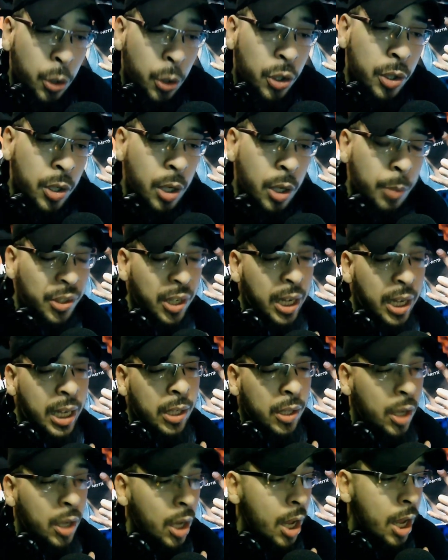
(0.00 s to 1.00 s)
you know what I'm saying,
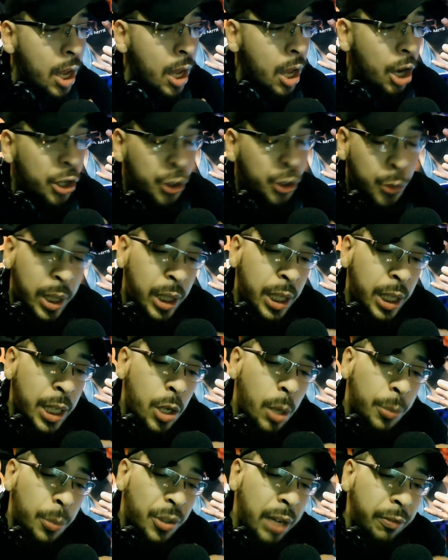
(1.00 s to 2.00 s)
that are strictly, you know
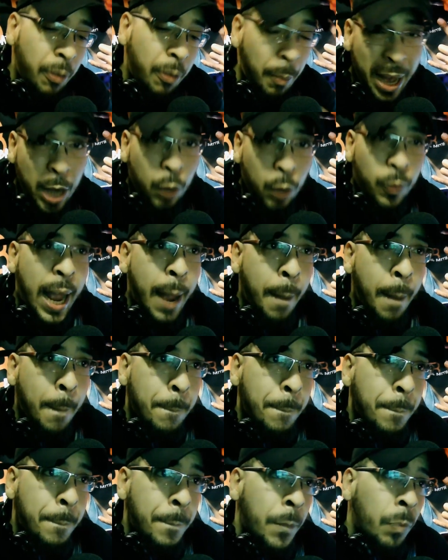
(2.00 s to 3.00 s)
what I'm saying, for battle rap.
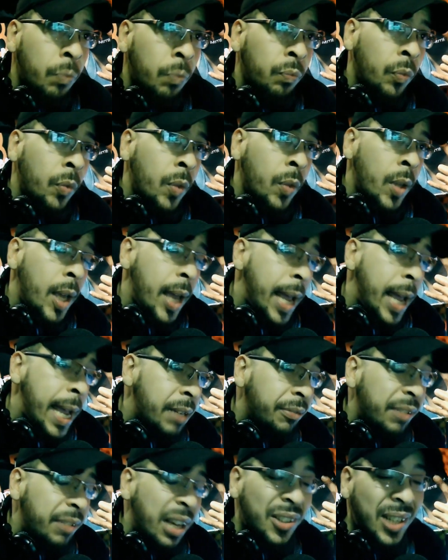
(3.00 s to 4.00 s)
And
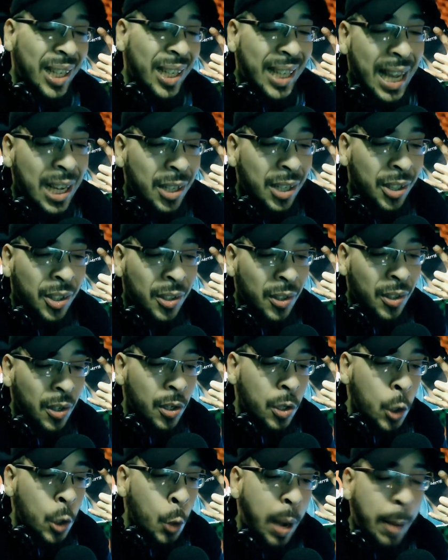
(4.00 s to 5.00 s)
if that's the case,
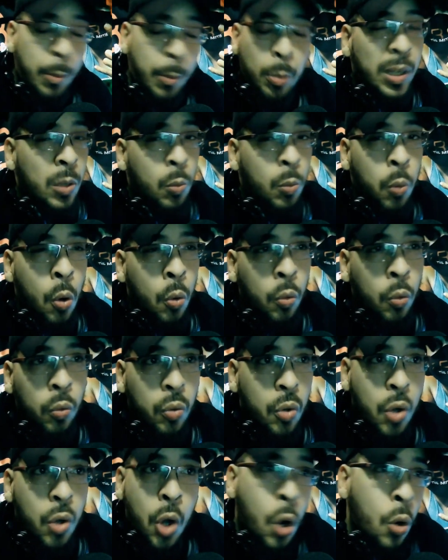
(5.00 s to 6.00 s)
you probably won't
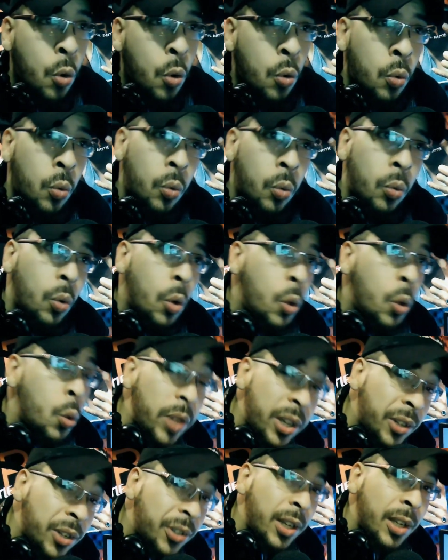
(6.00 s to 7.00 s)
know who
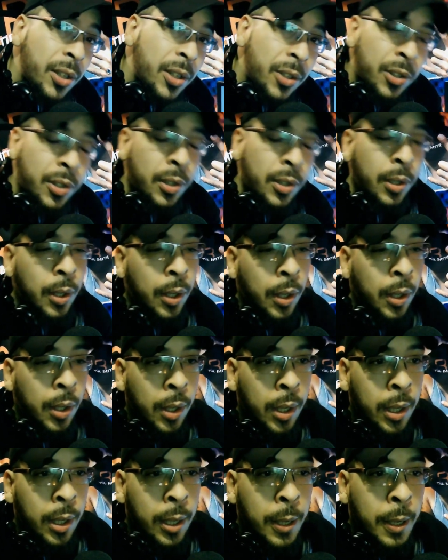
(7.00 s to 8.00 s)
this is.
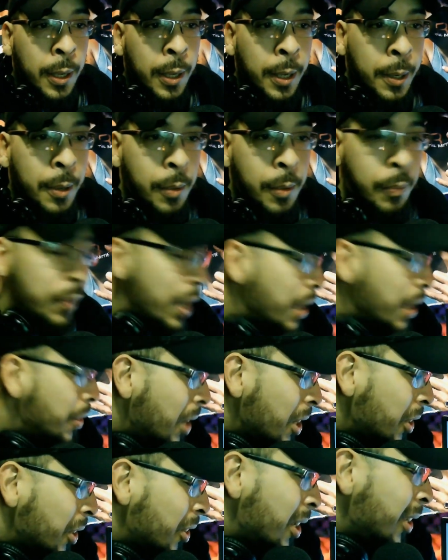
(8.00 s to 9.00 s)

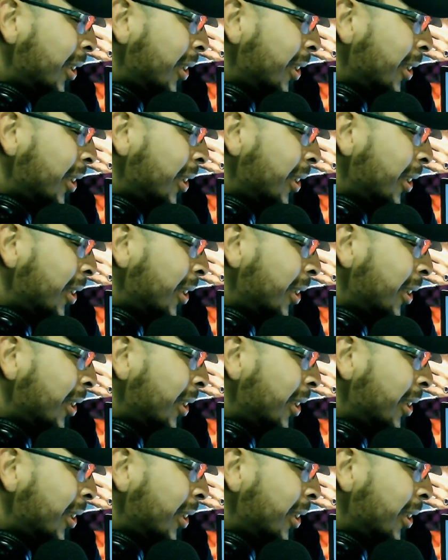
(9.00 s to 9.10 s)
This is